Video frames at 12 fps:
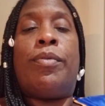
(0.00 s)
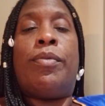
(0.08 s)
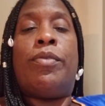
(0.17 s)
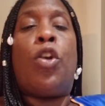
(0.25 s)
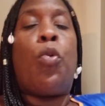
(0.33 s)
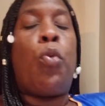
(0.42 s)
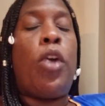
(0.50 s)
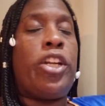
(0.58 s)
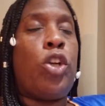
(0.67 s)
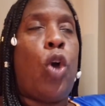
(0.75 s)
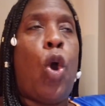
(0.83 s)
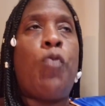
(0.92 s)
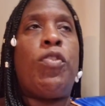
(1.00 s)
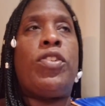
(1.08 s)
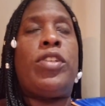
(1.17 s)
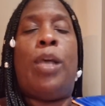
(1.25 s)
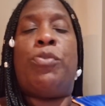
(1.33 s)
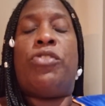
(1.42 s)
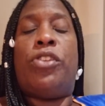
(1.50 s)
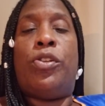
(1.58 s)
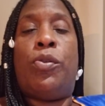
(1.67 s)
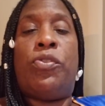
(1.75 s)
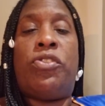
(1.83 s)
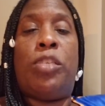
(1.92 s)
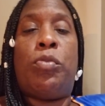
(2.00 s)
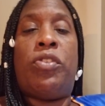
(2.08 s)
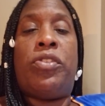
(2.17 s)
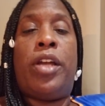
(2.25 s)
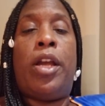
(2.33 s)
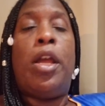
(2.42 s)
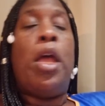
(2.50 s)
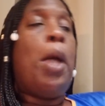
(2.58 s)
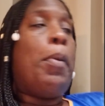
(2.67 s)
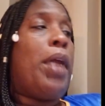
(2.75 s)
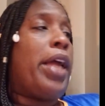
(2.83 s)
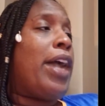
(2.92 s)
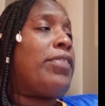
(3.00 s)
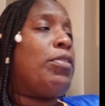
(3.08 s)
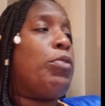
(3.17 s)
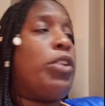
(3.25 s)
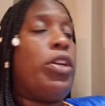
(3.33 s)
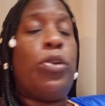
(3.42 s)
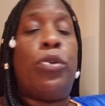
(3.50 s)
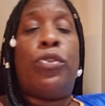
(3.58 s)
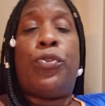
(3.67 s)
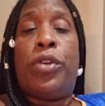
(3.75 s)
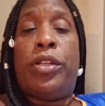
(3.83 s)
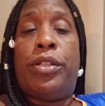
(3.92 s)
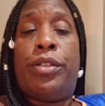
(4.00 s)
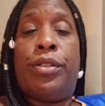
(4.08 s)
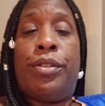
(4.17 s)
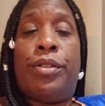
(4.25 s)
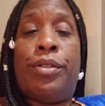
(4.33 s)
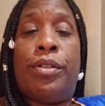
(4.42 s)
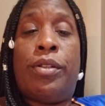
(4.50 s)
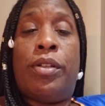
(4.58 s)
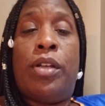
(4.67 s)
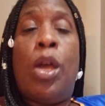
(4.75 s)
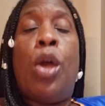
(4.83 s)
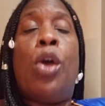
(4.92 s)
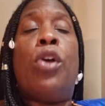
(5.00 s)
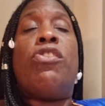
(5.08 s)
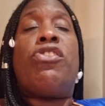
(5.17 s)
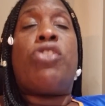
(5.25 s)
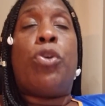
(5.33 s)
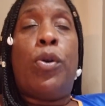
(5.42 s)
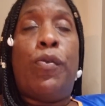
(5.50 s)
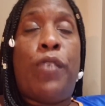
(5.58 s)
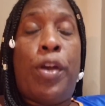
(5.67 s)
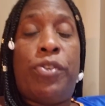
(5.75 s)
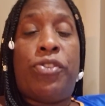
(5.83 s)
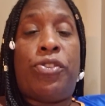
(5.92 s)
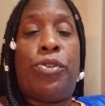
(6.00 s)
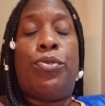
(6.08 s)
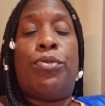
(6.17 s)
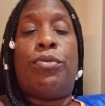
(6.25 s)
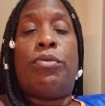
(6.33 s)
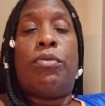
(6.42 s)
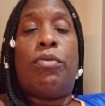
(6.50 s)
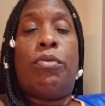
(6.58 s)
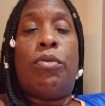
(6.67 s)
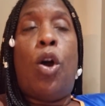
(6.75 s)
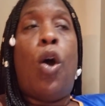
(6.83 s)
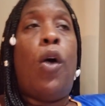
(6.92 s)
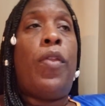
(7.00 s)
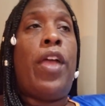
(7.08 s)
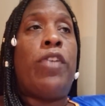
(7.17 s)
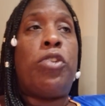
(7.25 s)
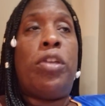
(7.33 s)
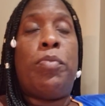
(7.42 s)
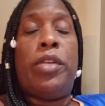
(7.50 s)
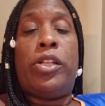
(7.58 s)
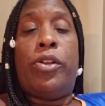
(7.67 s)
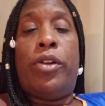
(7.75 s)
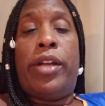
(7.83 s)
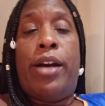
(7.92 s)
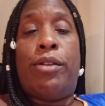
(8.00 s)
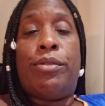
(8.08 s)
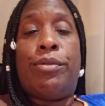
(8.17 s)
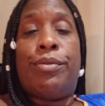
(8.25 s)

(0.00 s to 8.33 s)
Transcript: They're working overtime so you don't see what's there. But I got some good news for you. Soon, very soon, all that's going to be cleared out.